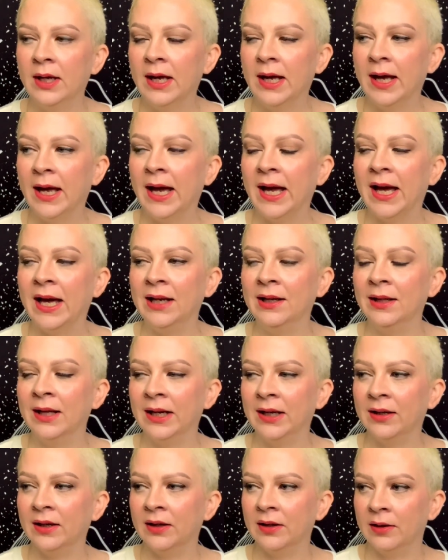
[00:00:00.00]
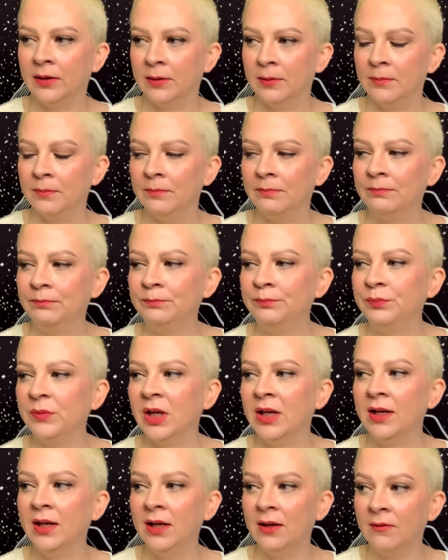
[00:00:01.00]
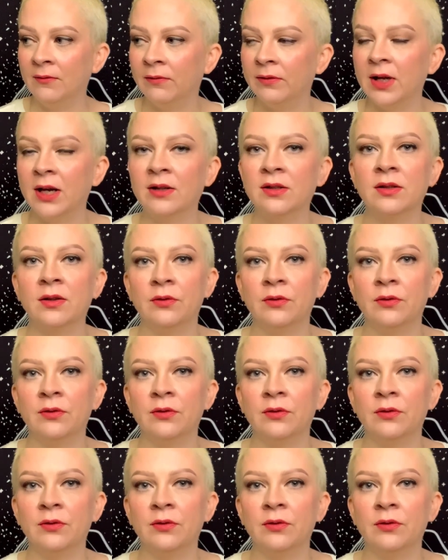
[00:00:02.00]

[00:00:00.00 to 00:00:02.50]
had like an influx